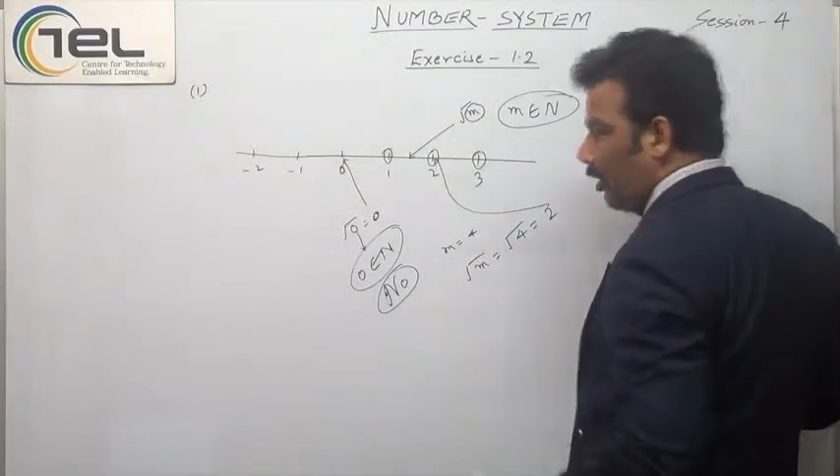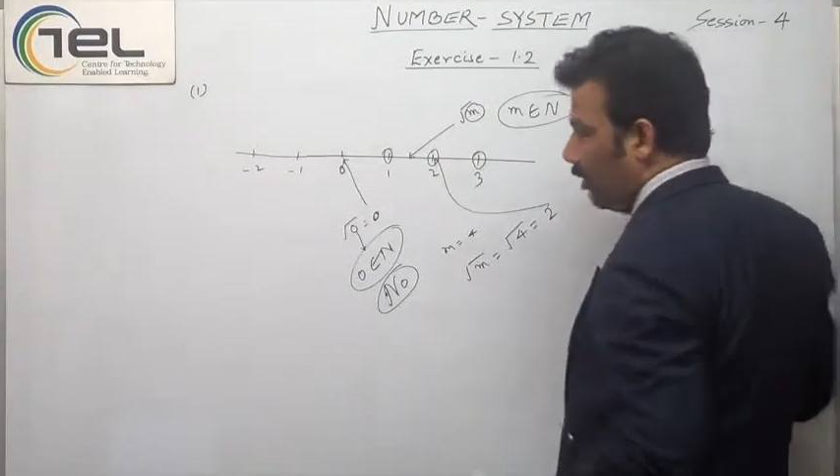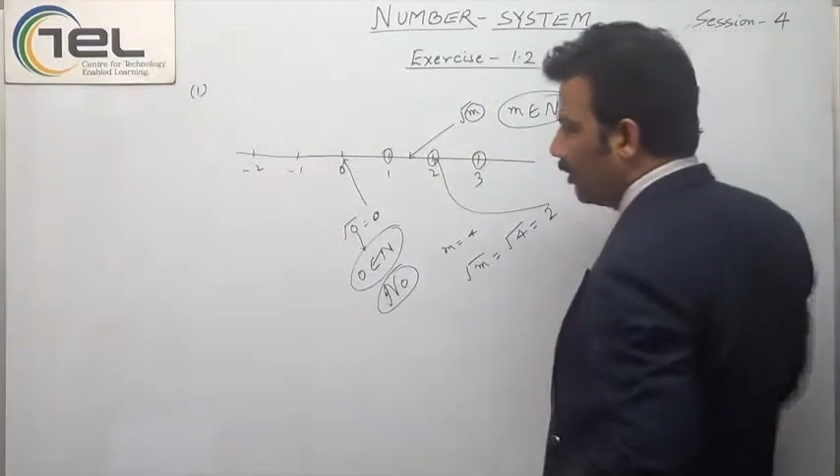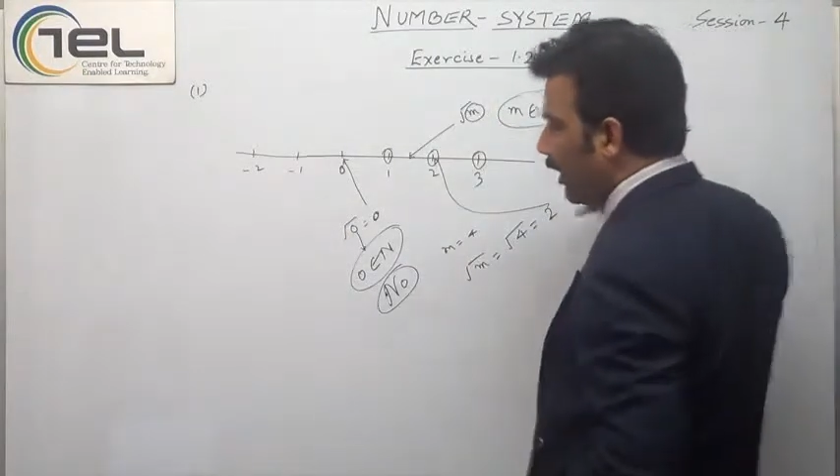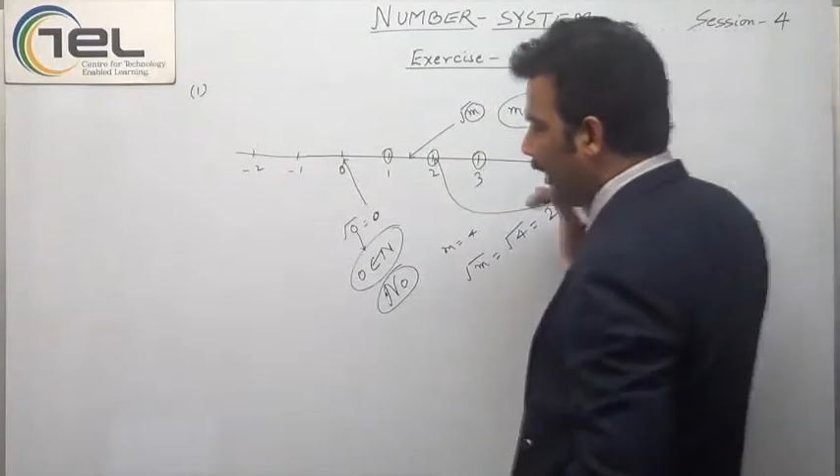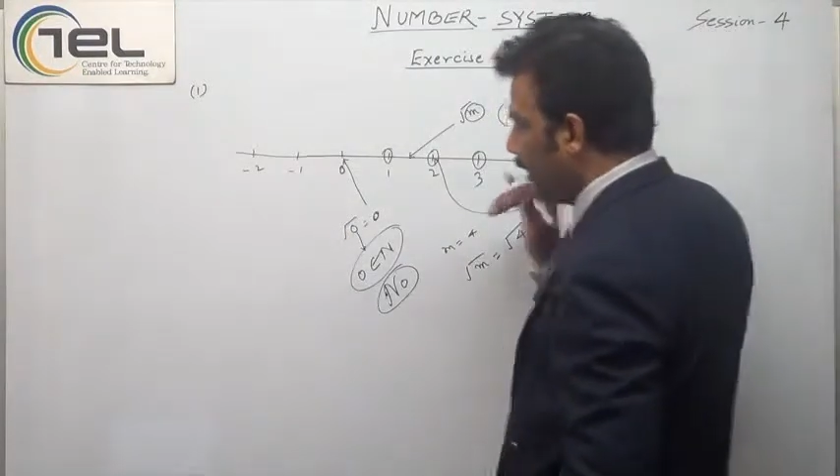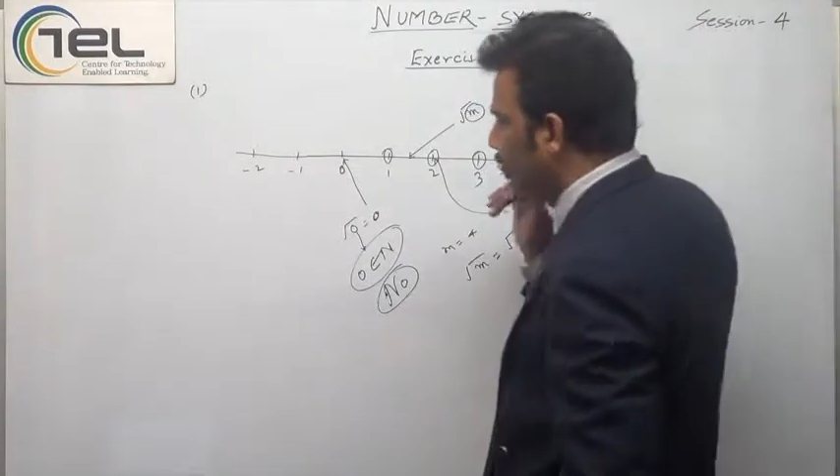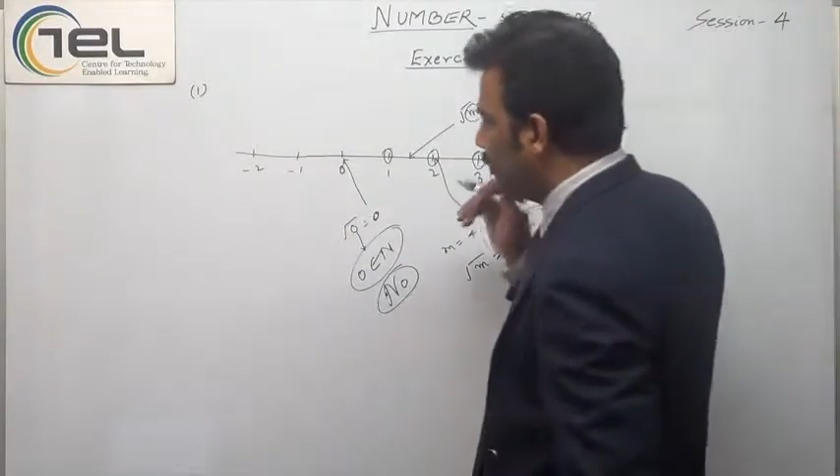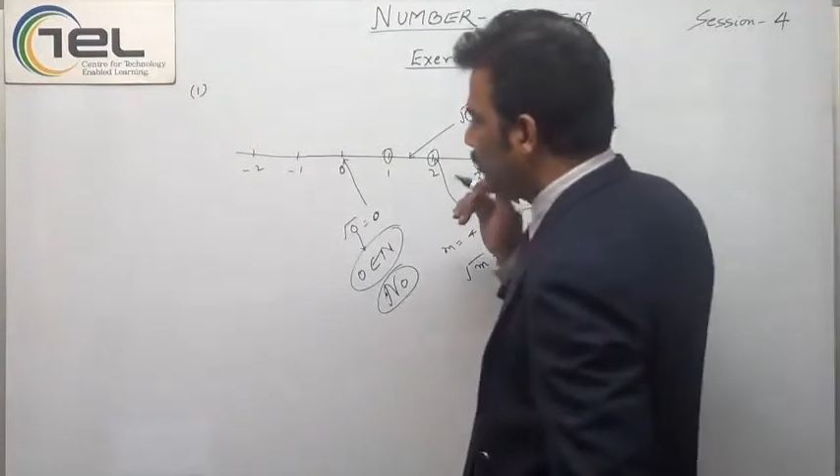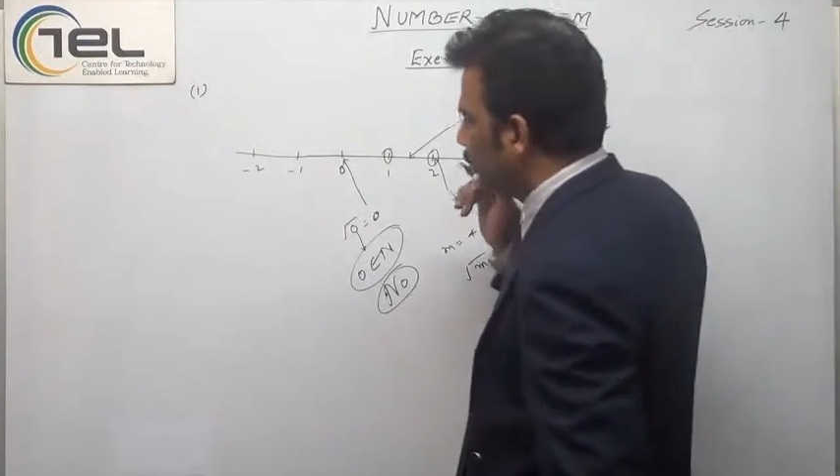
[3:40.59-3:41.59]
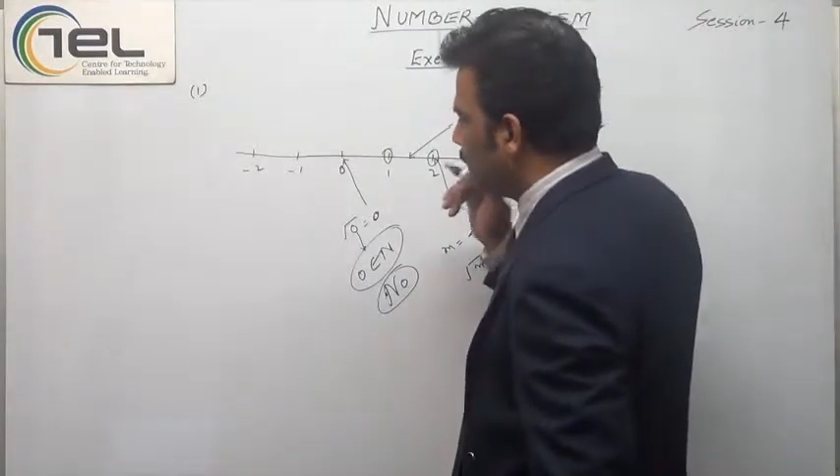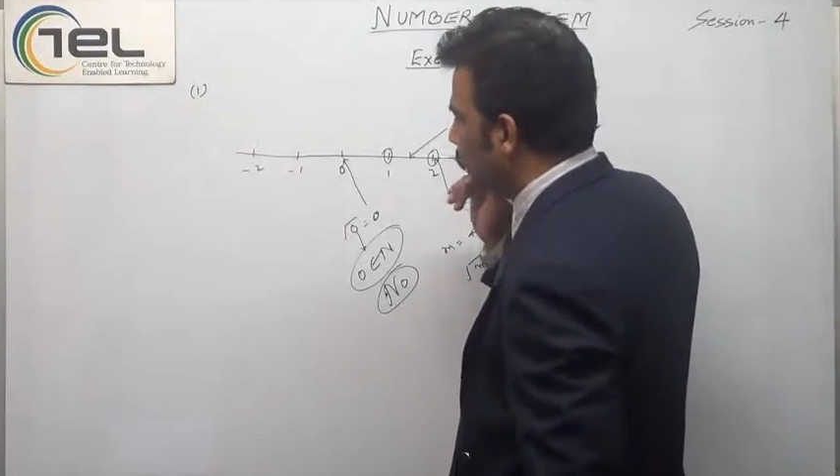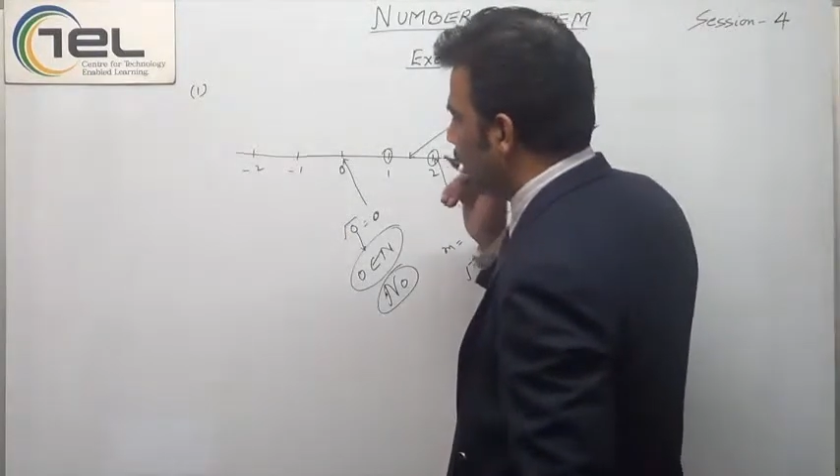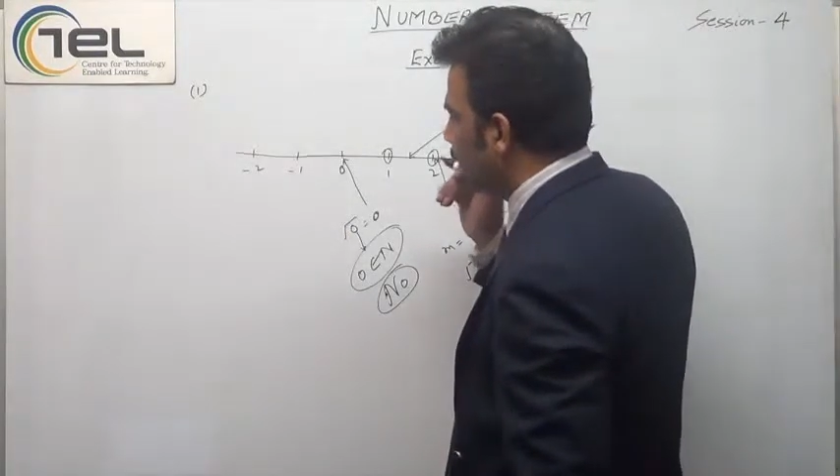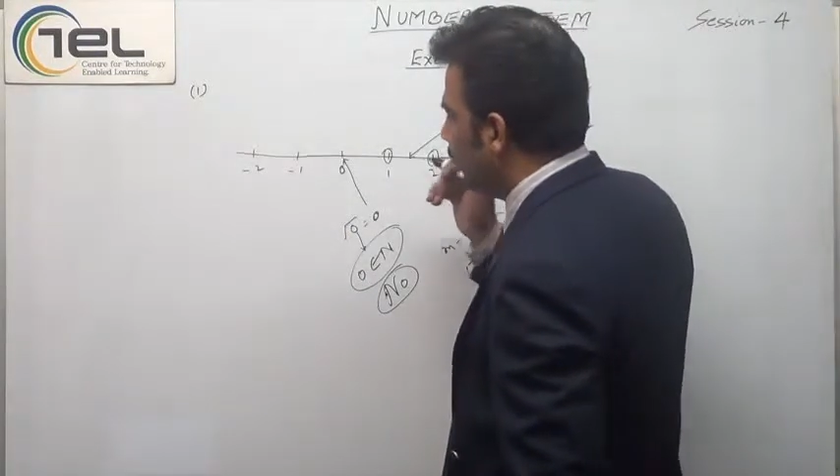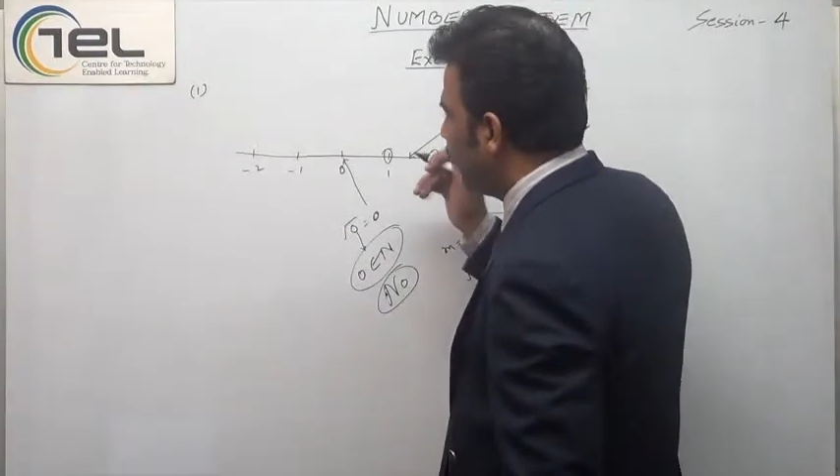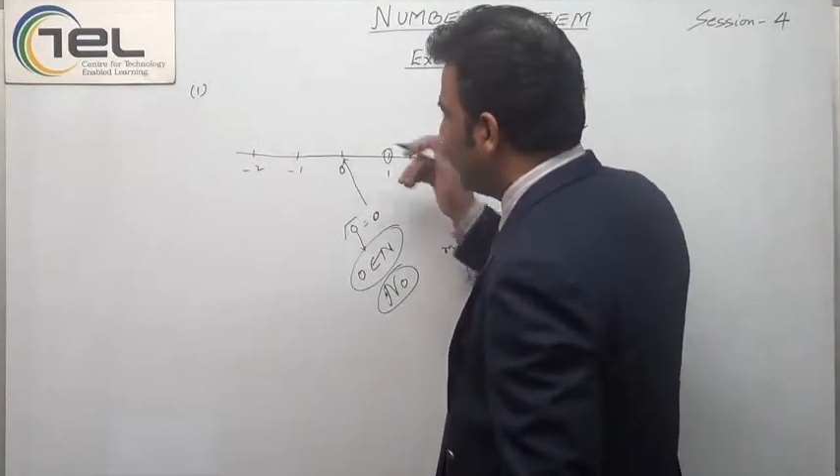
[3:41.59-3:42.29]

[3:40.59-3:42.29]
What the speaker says: Or I can also say